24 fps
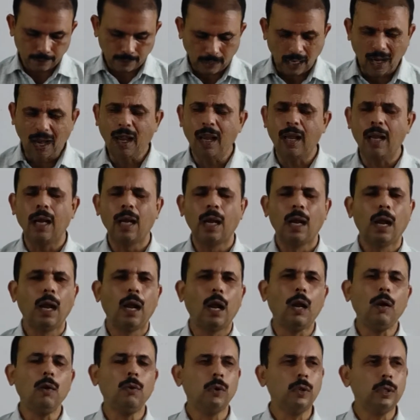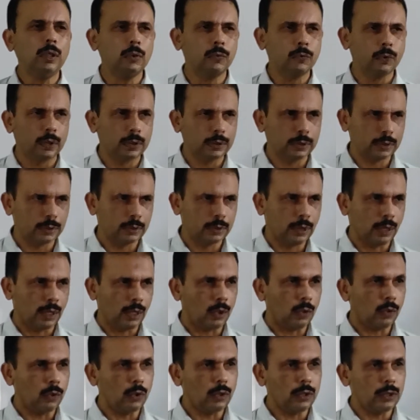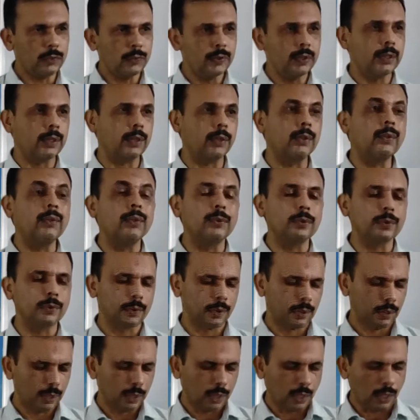How old were you?